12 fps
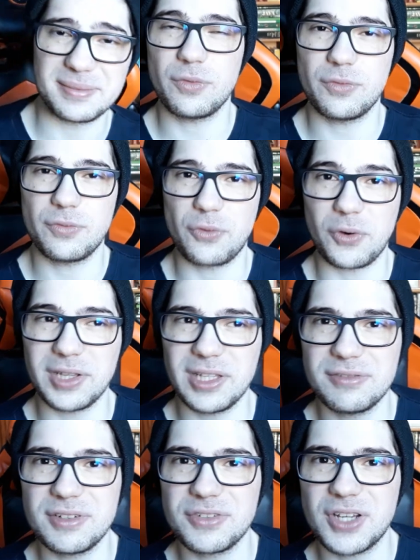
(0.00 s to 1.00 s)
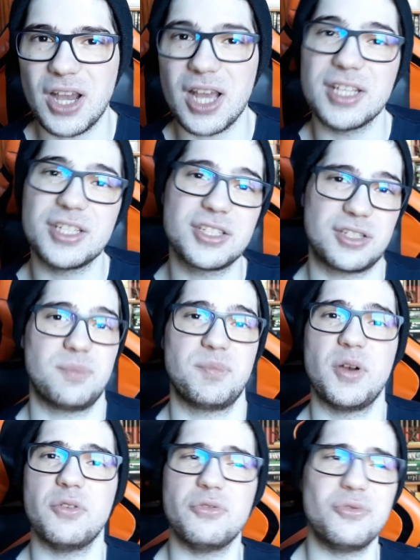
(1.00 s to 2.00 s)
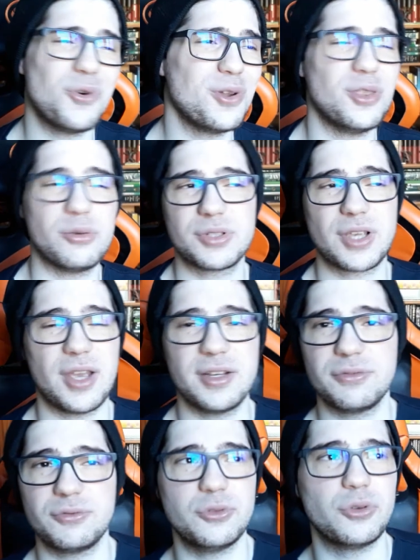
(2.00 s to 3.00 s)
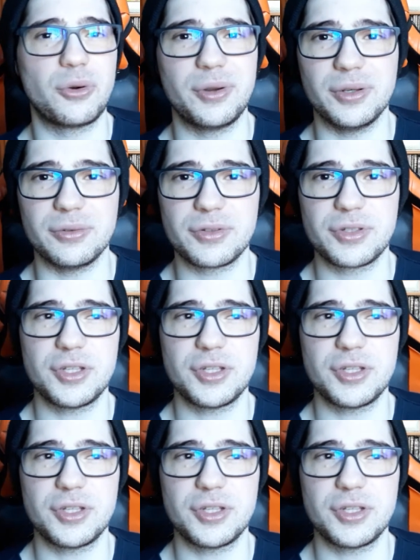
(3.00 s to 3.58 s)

For the love of God, just avoid those kind of tutorials.